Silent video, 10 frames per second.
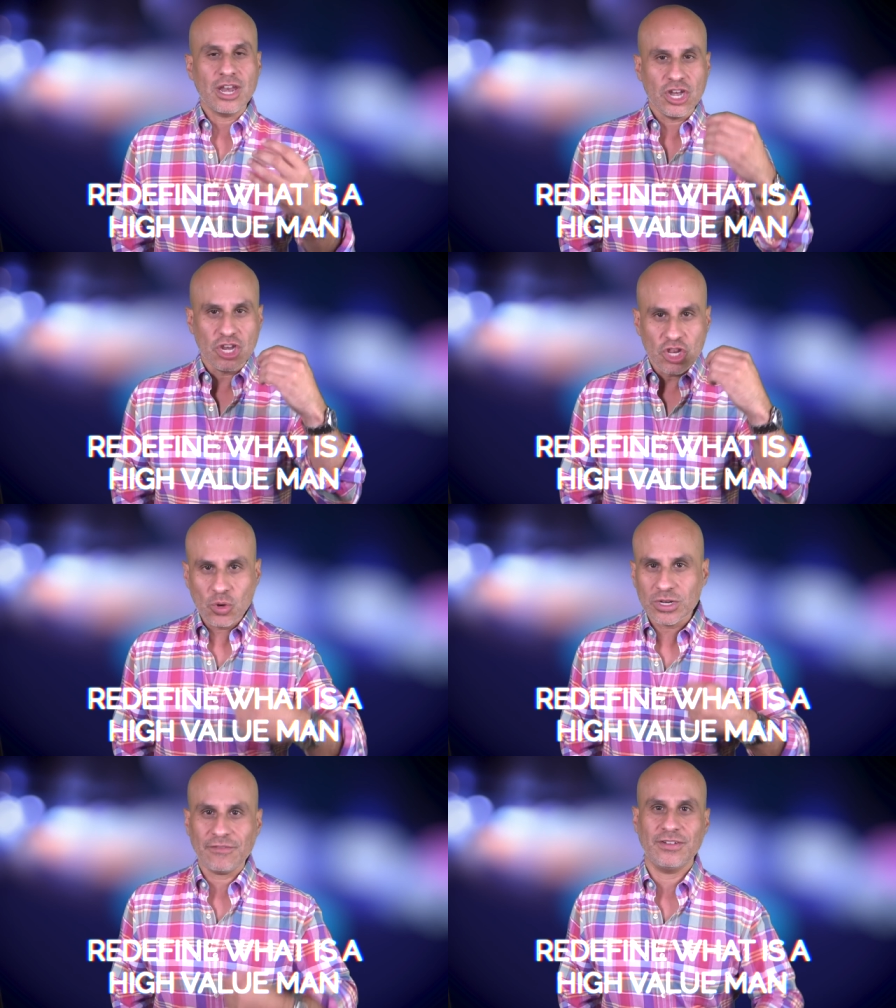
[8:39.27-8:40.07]

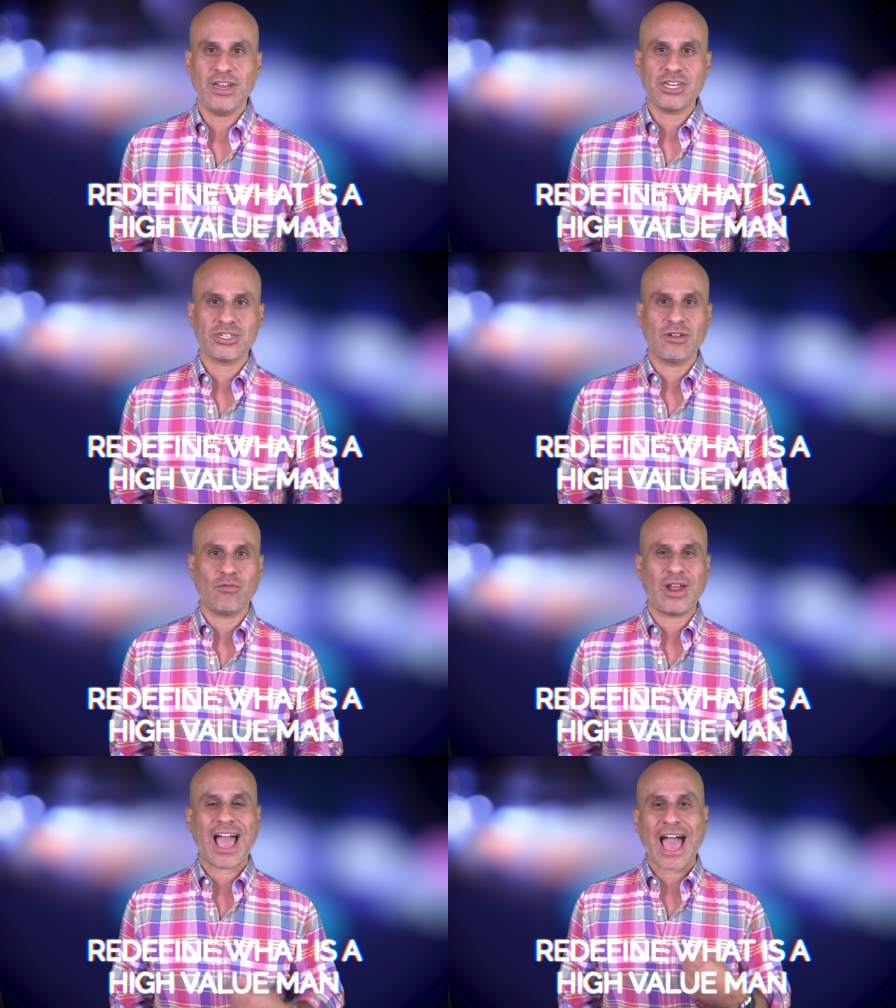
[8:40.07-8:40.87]
new definition of
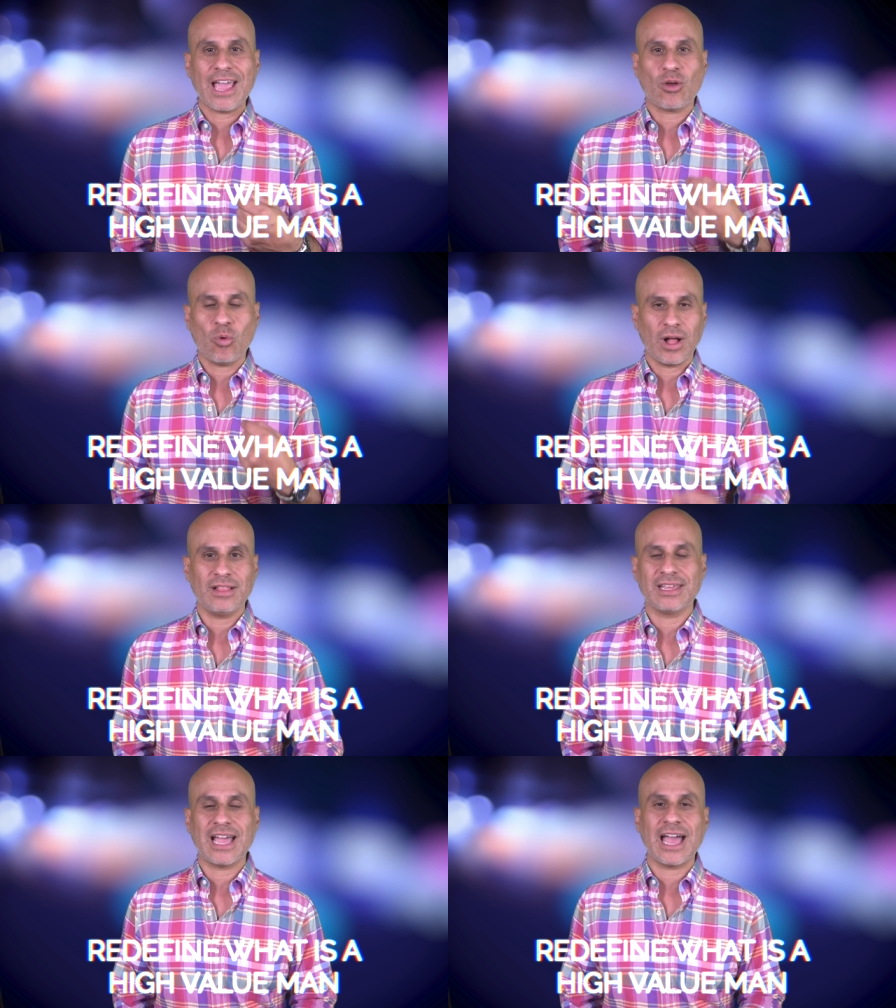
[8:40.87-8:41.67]
what a high
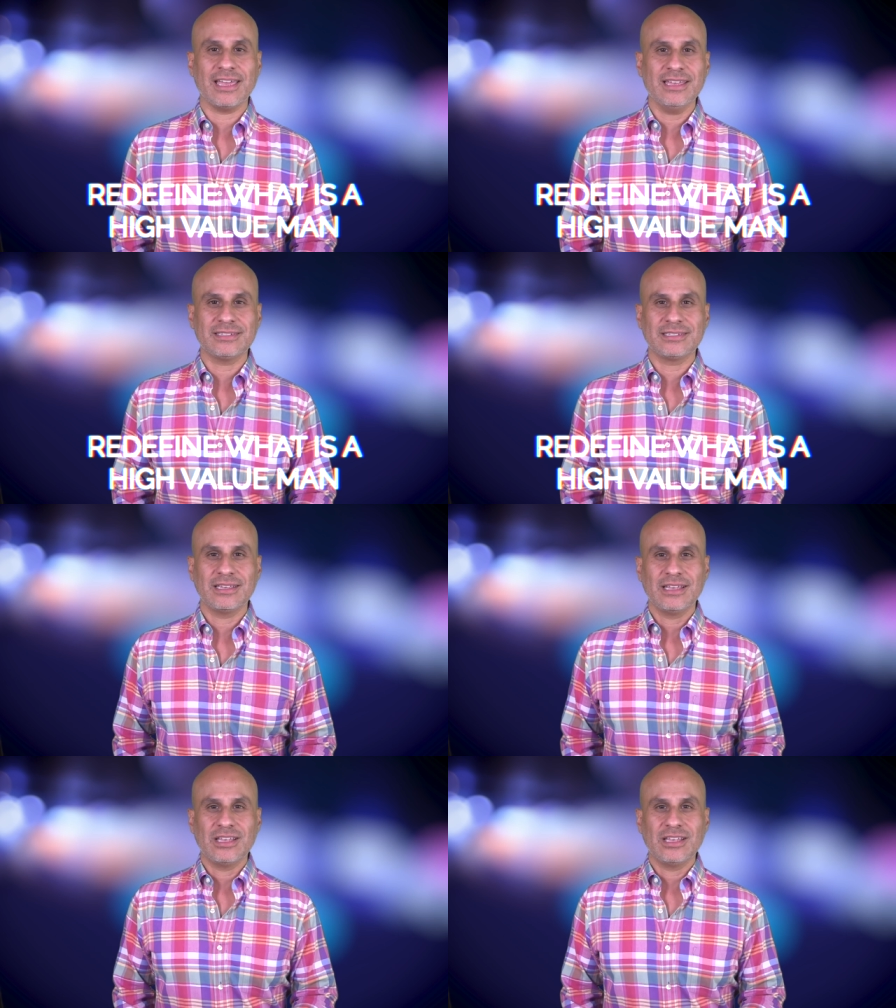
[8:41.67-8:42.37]
quality guy is